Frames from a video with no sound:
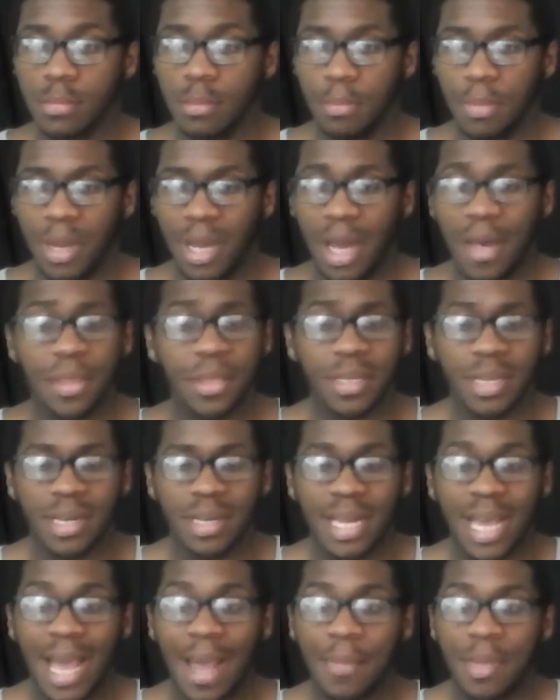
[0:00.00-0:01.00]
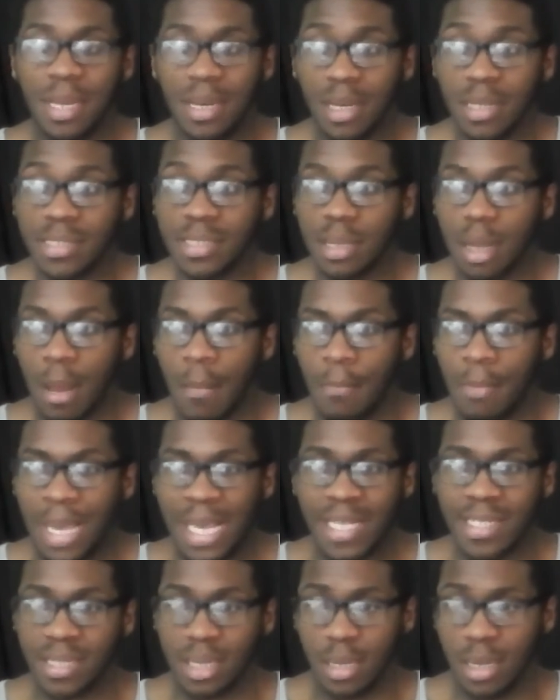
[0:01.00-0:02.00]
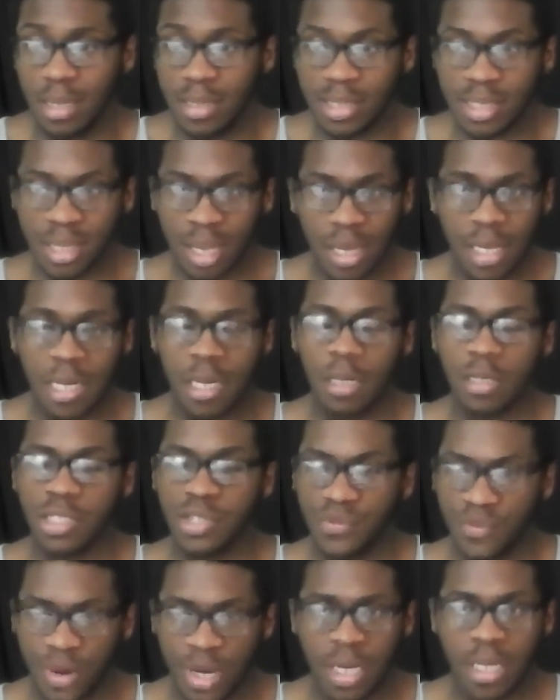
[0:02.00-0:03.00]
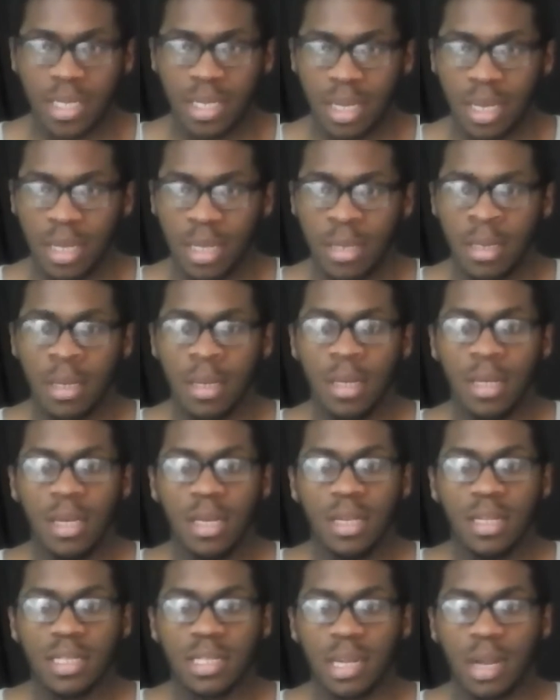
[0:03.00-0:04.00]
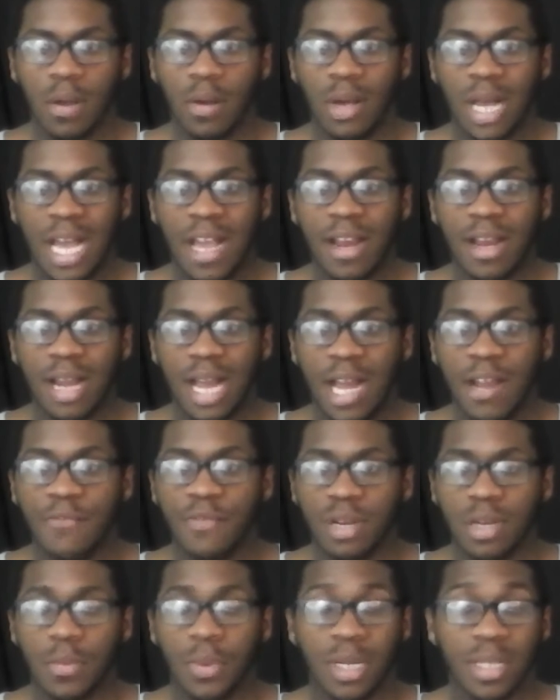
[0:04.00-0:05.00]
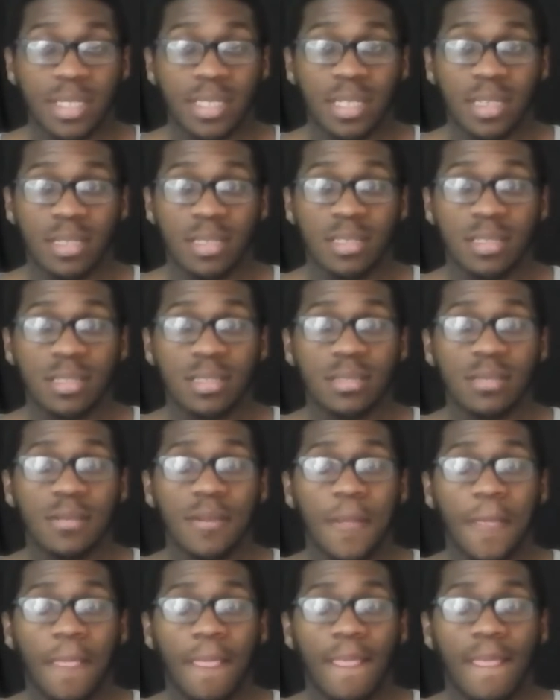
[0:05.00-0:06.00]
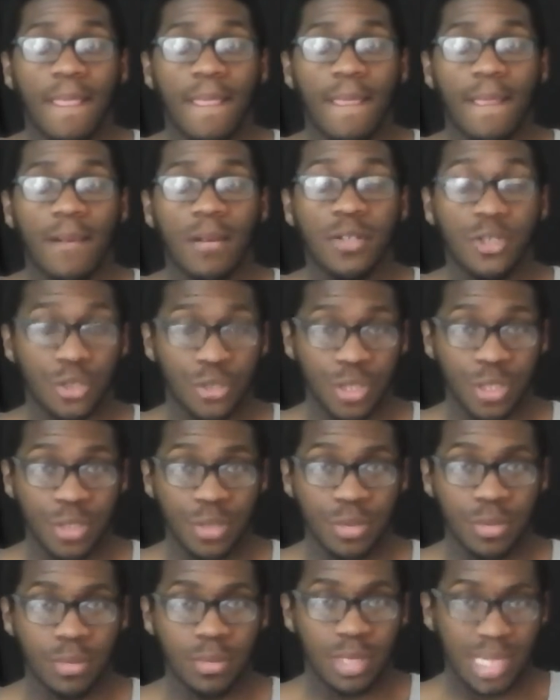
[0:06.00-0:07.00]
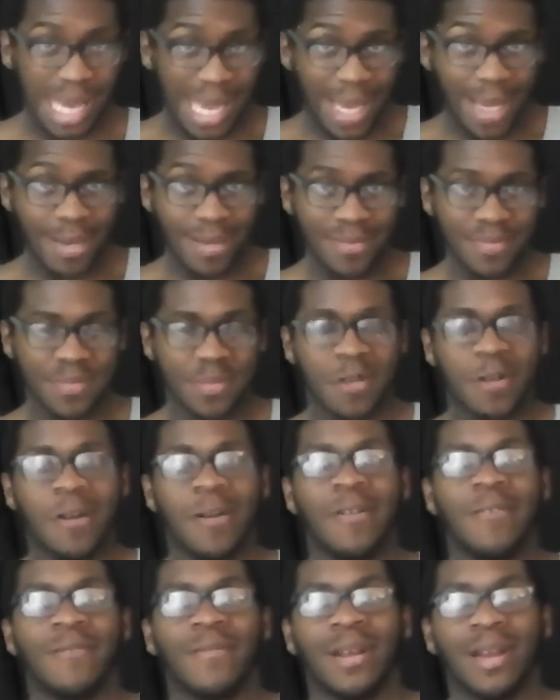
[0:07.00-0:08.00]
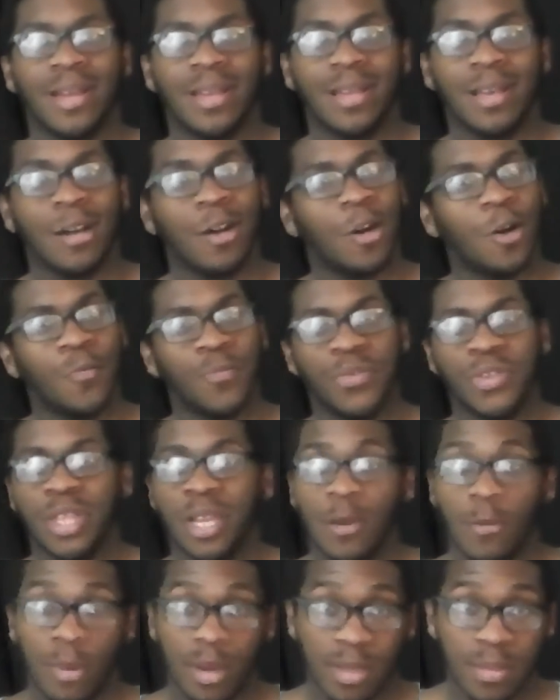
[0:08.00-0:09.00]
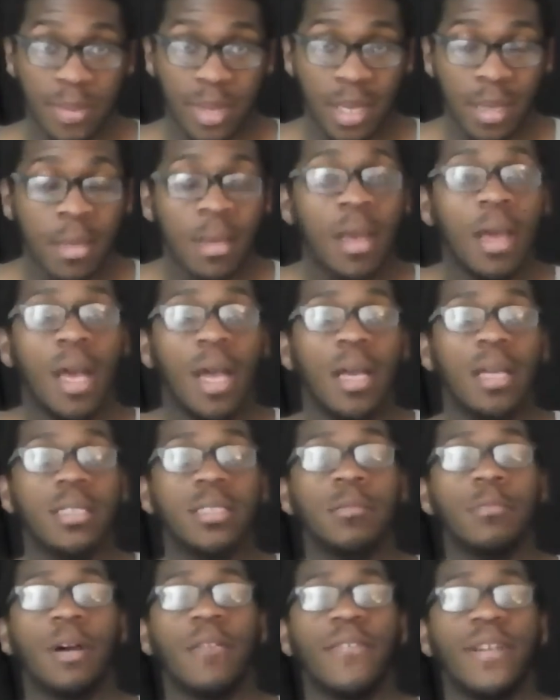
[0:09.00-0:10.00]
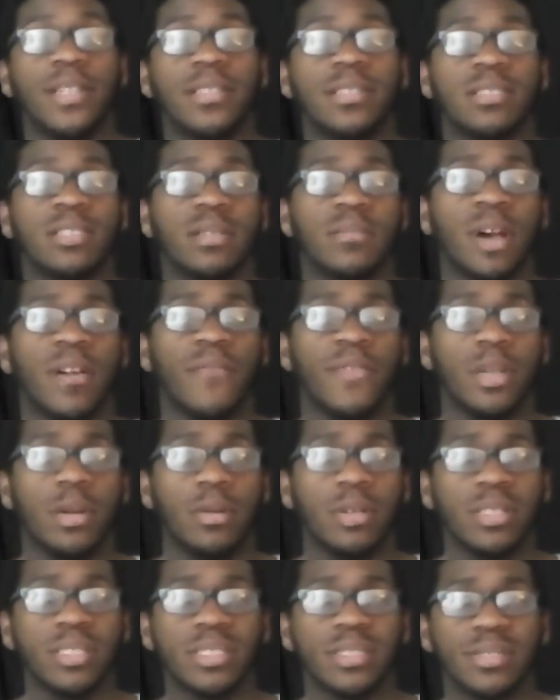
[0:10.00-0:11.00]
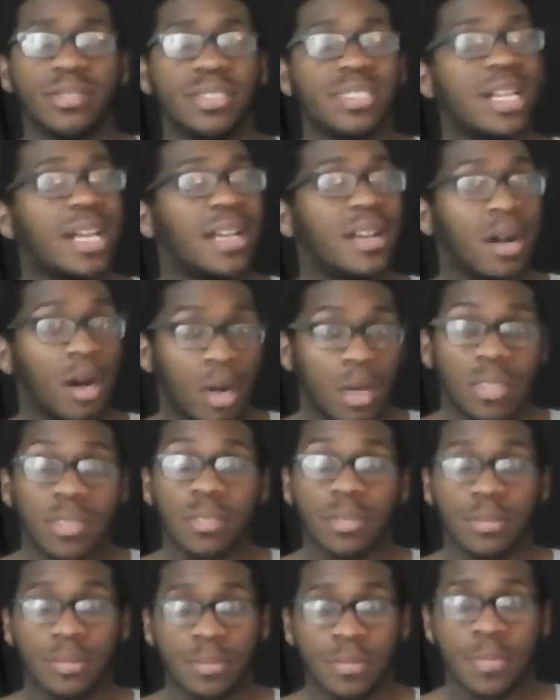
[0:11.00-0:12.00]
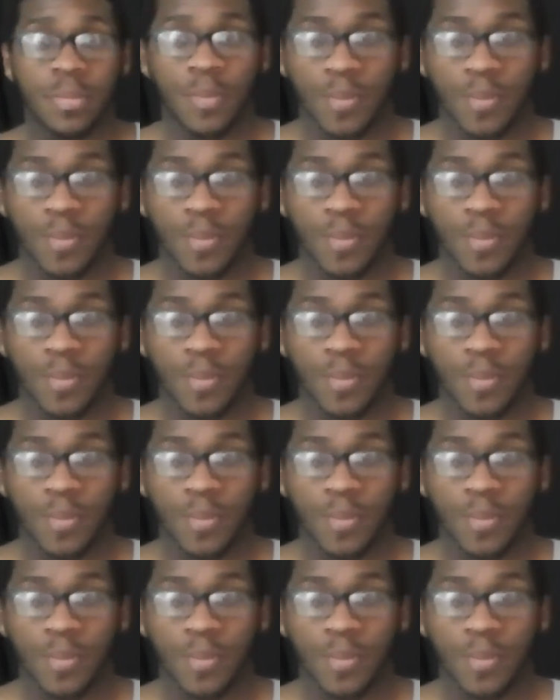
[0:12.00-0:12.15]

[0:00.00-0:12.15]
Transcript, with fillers: But other than that, I mean, it looks amazing. It looks good. It looks really good. So I, I really want to see this. Do you? Yeah? Alright, I hope you're there with me. To my fans and to my viewers, you stay awesome.